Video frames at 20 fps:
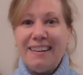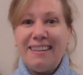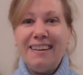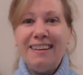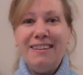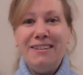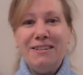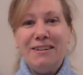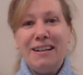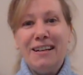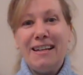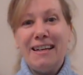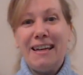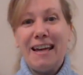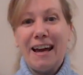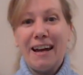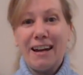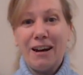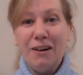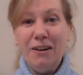that you can
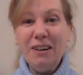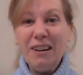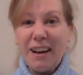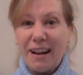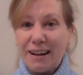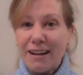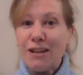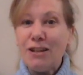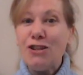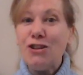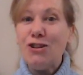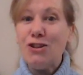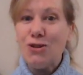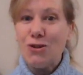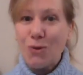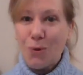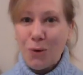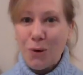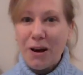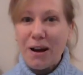get out and
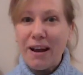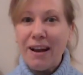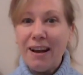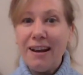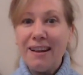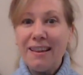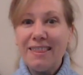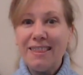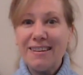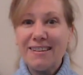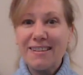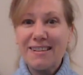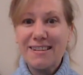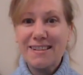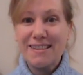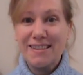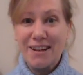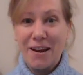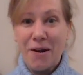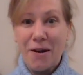enjoy the
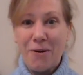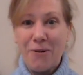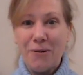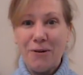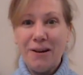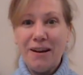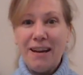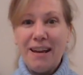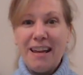snow.